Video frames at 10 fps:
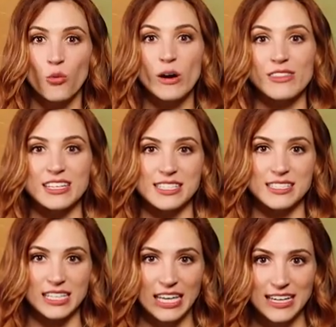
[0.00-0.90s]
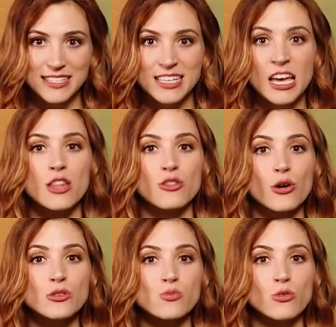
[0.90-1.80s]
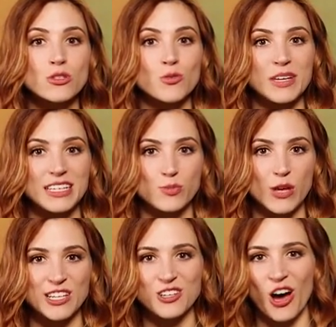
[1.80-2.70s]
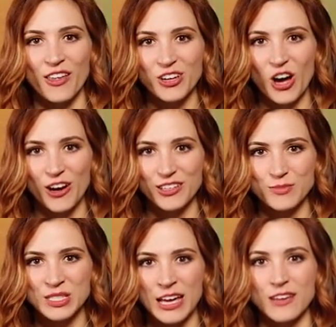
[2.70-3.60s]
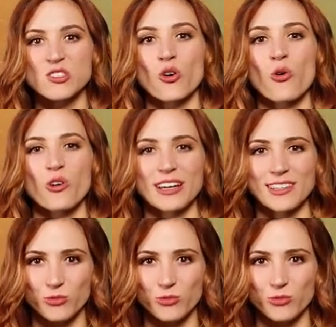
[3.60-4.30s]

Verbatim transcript: Where this is the case, those rules will be explained on the card themselves or in the